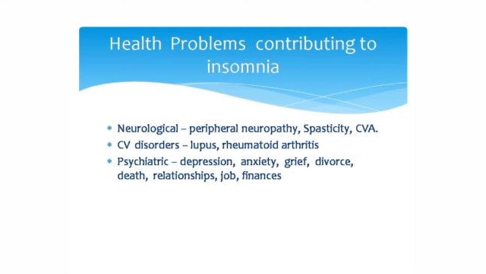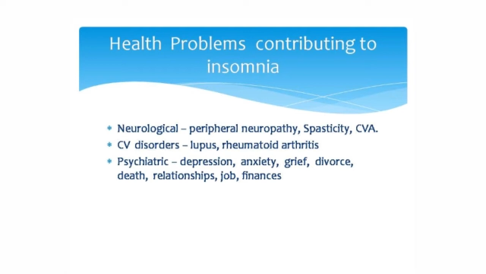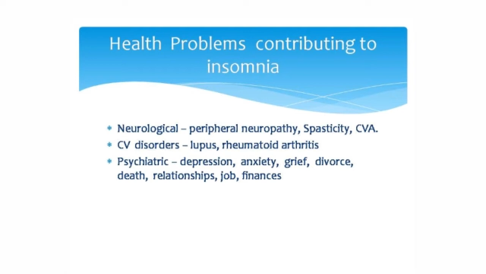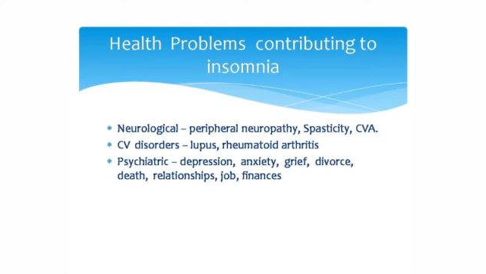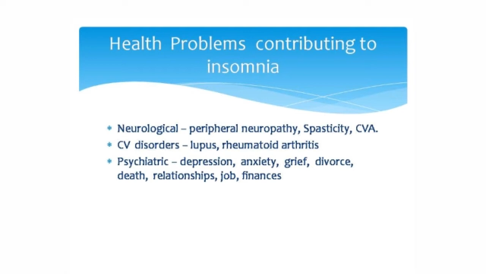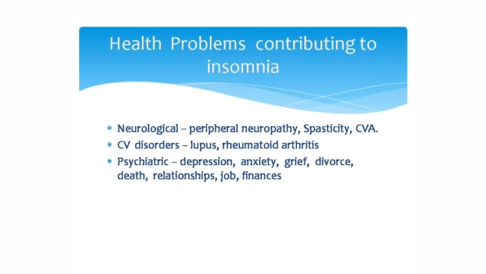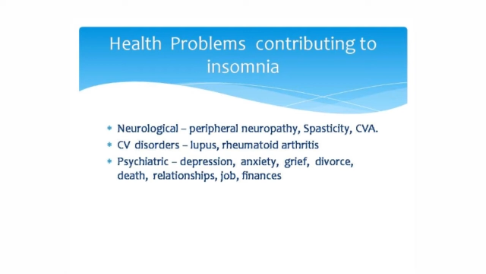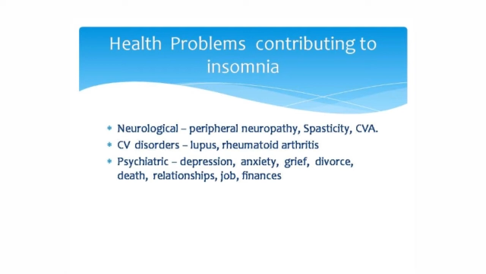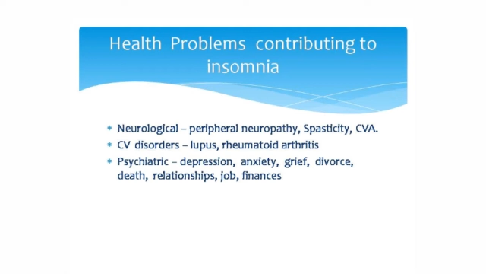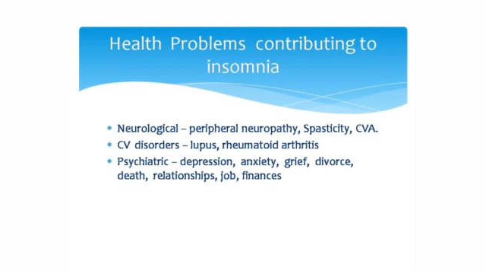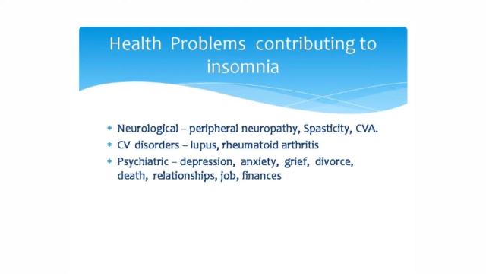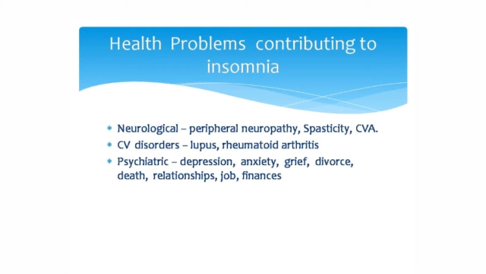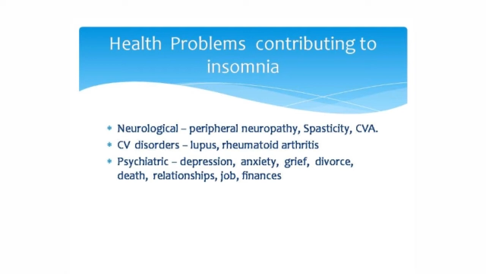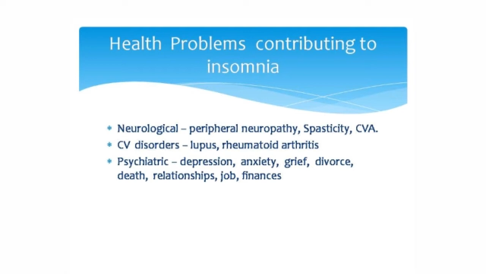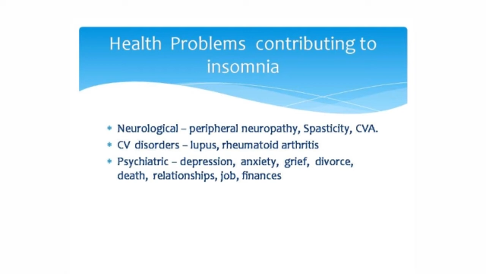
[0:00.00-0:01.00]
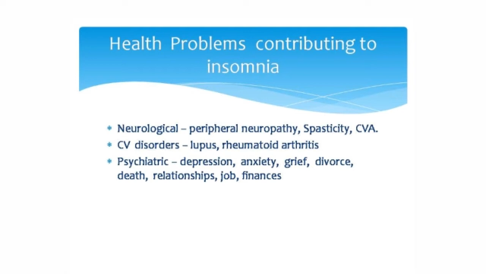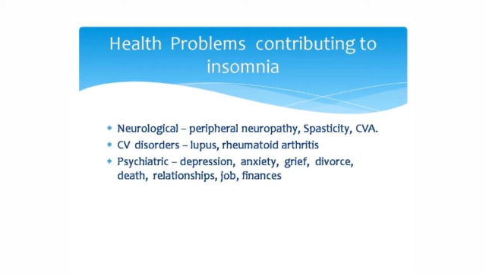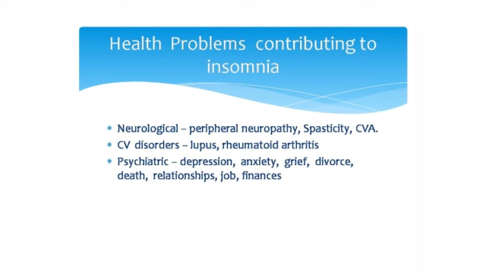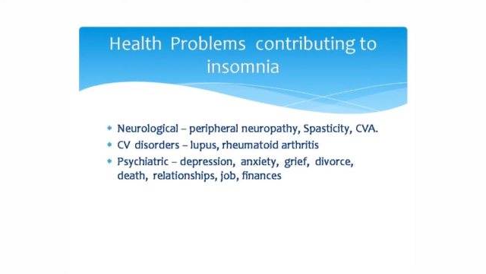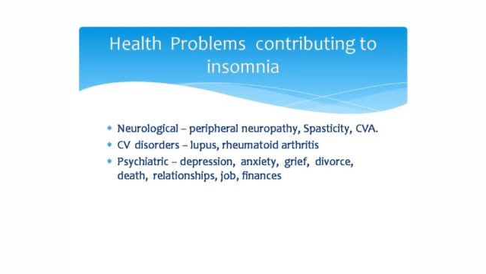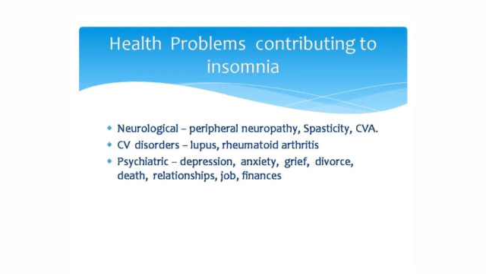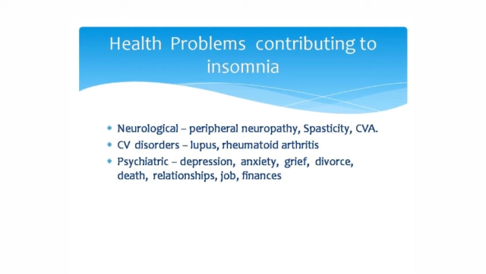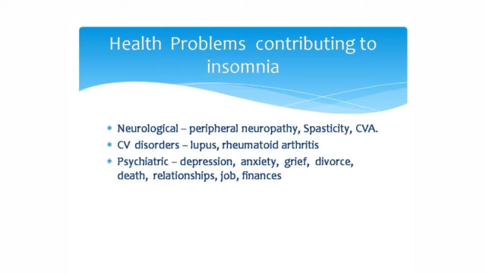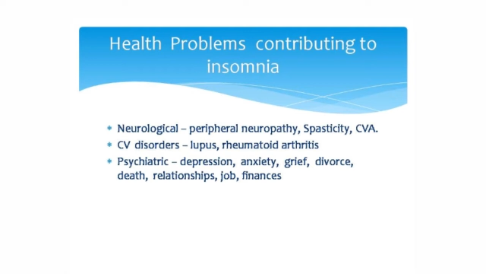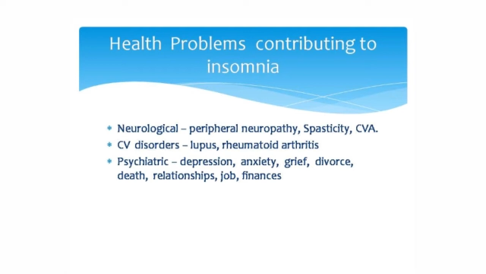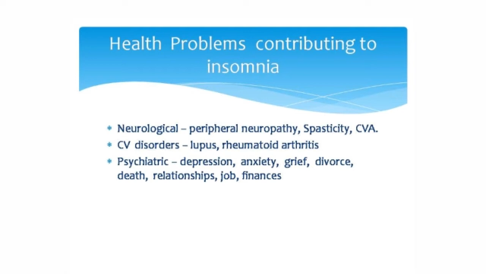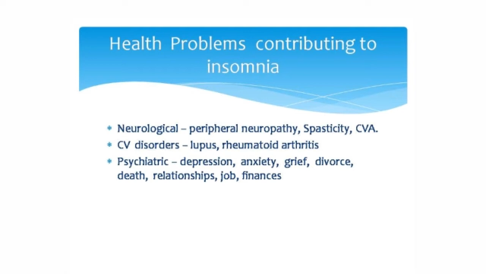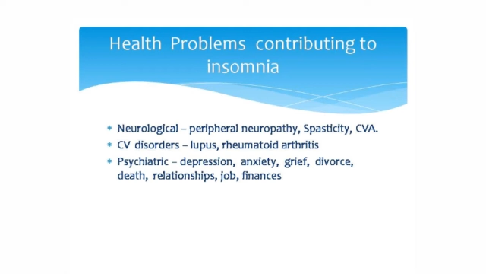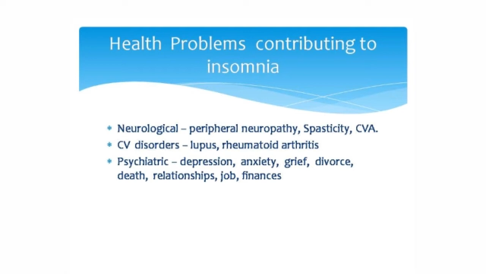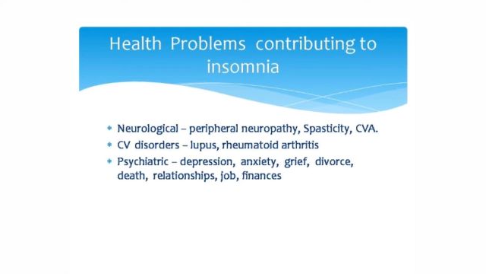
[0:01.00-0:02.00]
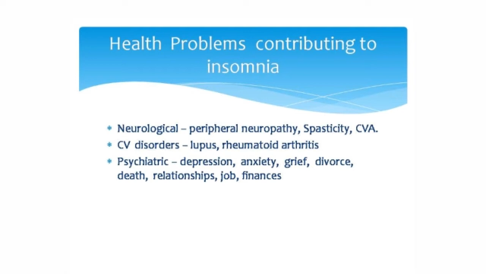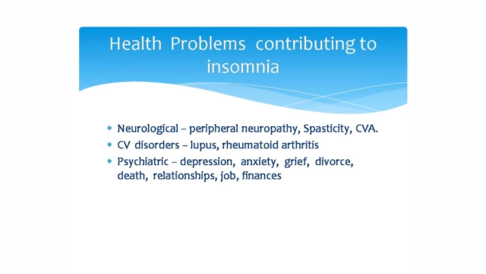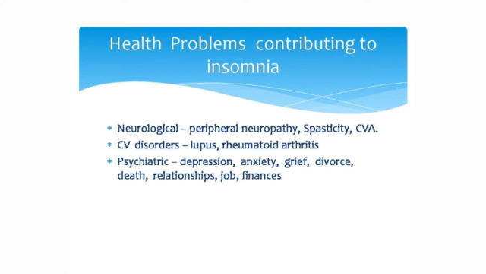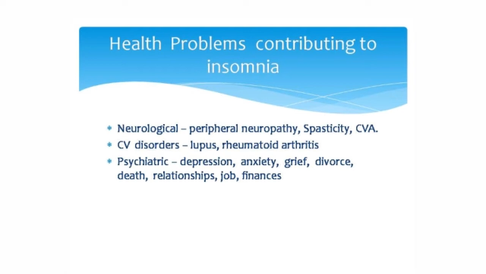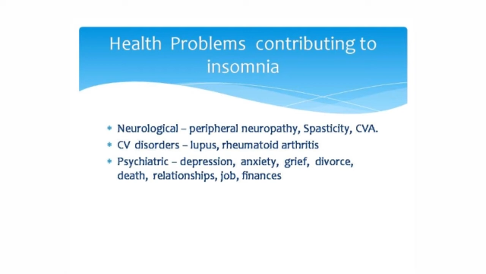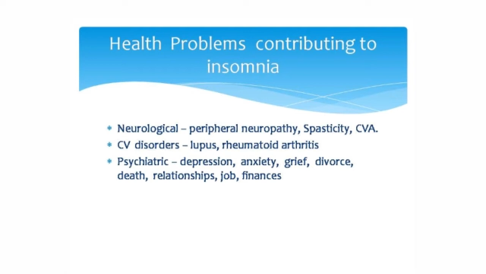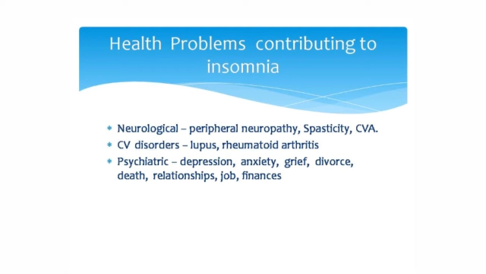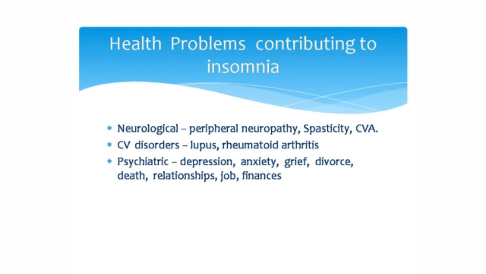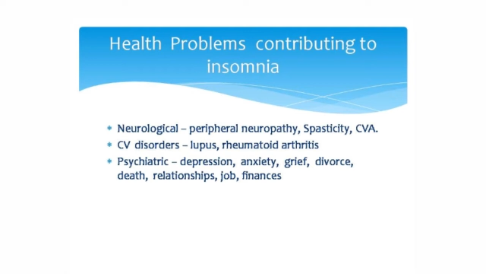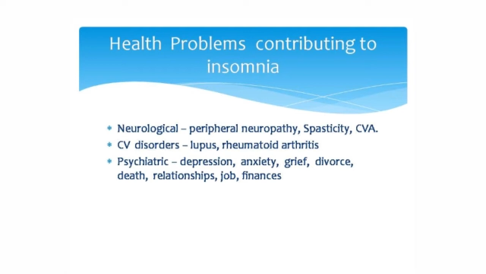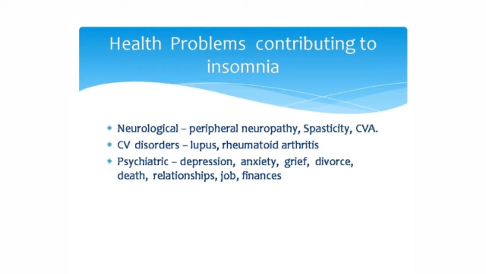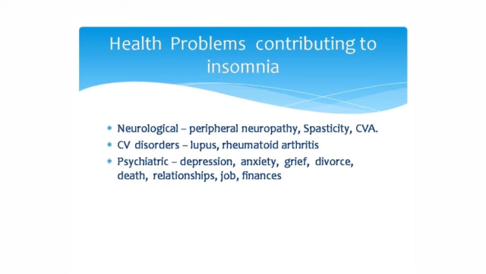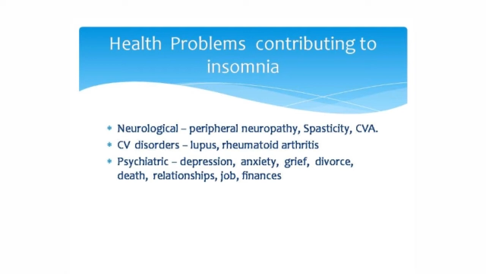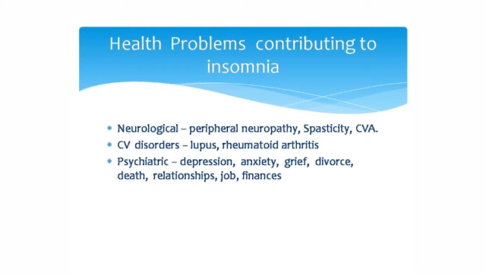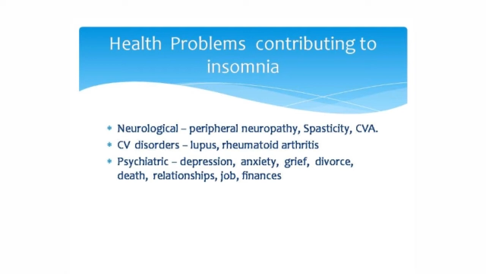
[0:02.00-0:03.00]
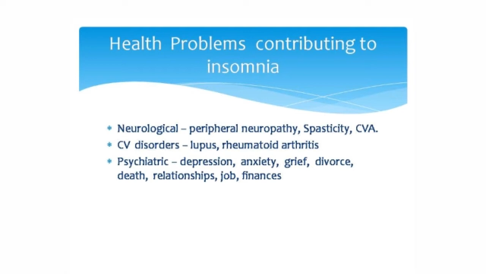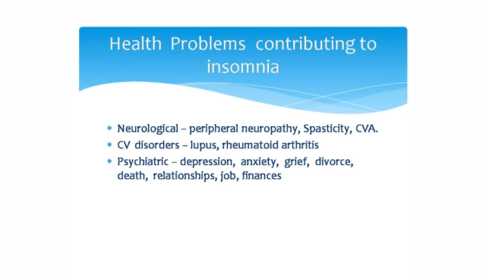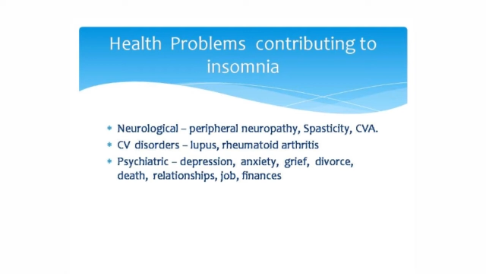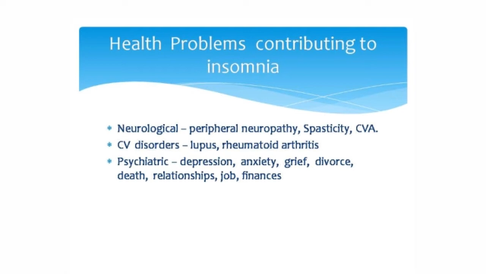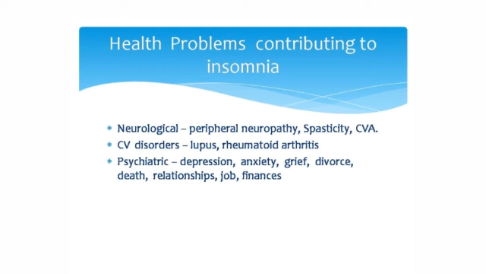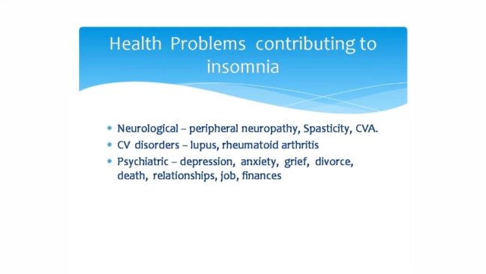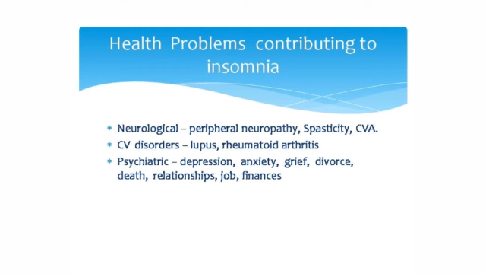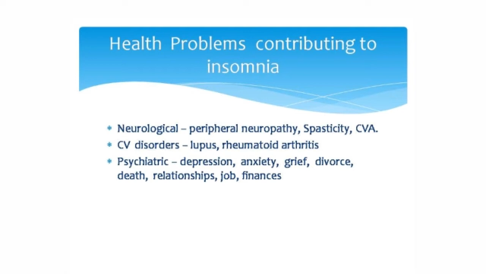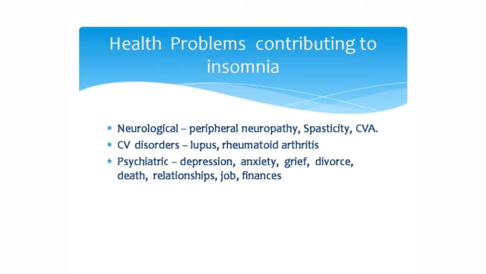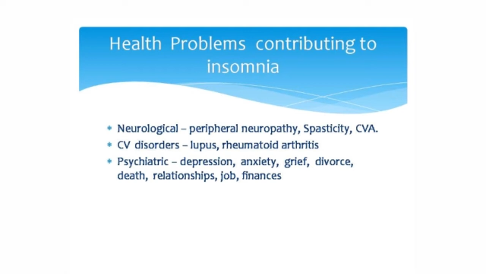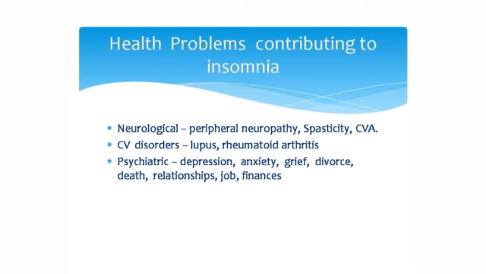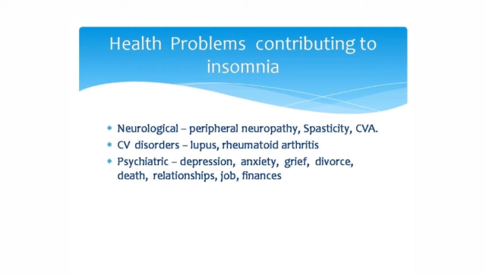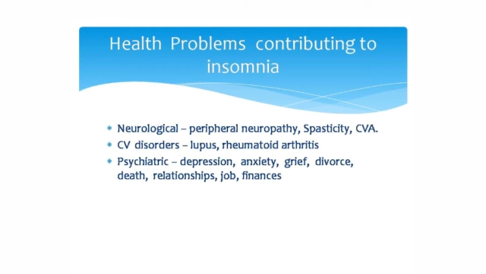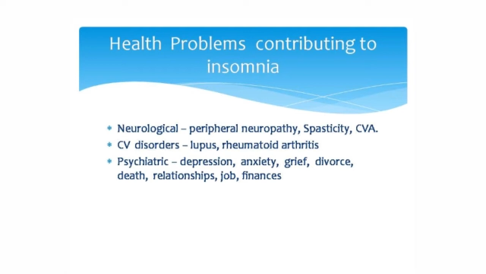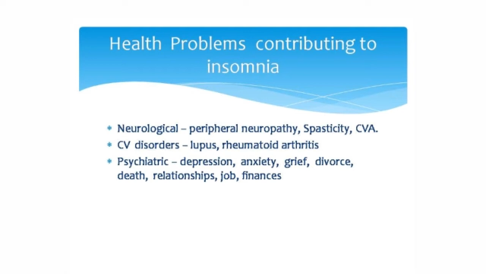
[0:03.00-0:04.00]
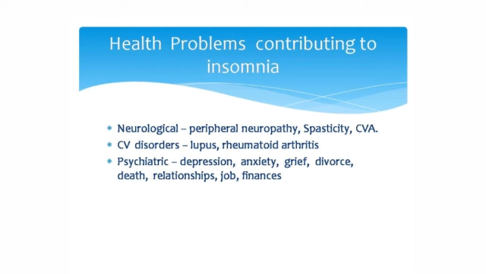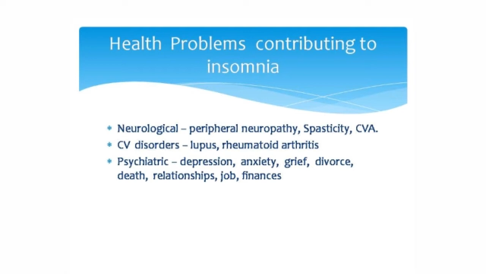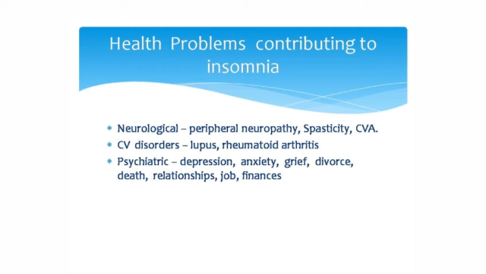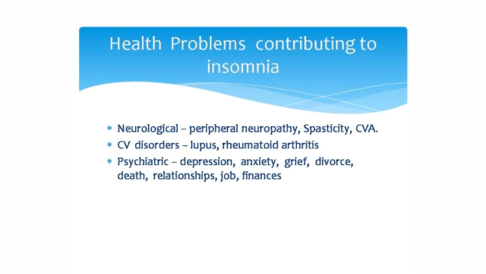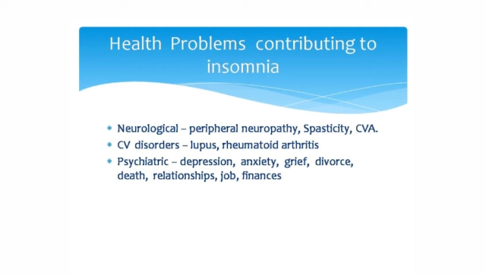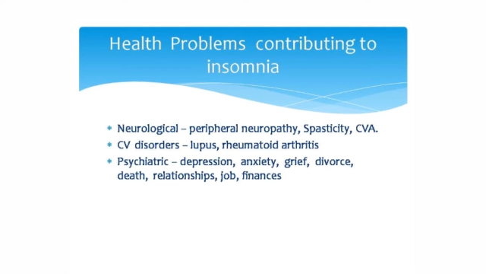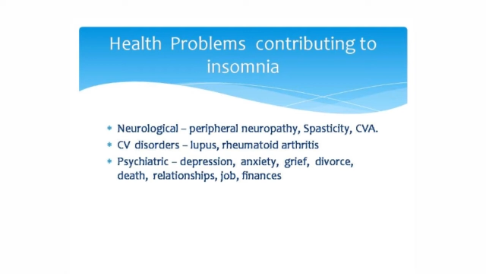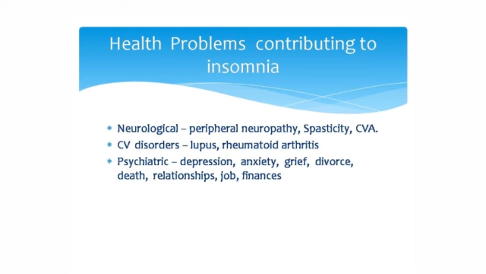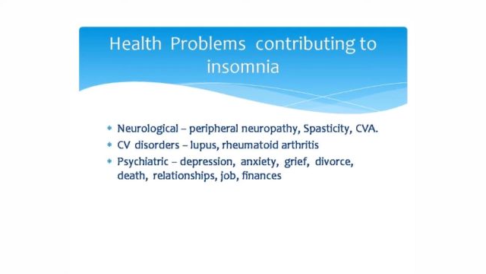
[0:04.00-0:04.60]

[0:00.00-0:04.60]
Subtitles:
Nobody's mouth can be seen.